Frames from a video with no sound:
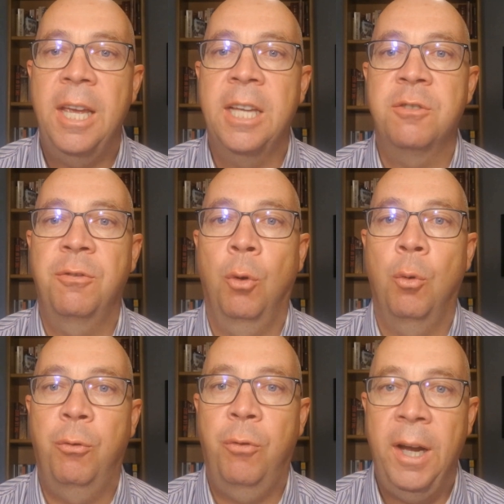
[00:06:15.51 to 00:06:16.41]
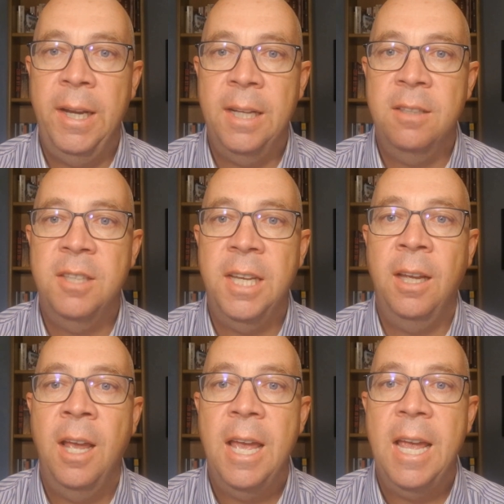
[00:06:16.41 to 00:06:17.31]
is for
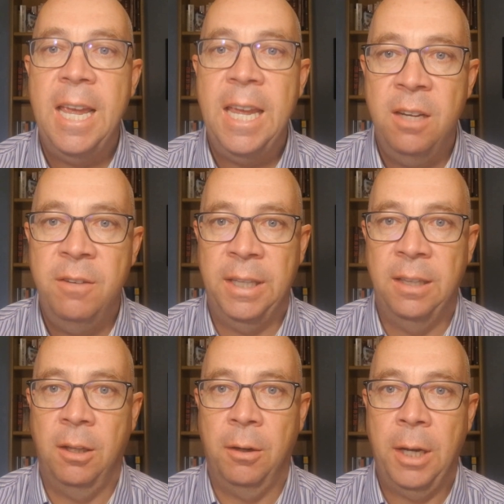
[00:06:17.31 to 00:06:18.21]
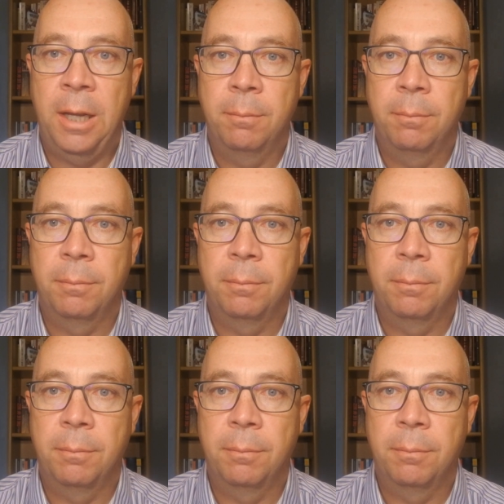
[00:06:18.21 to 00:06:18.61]
financing inventory.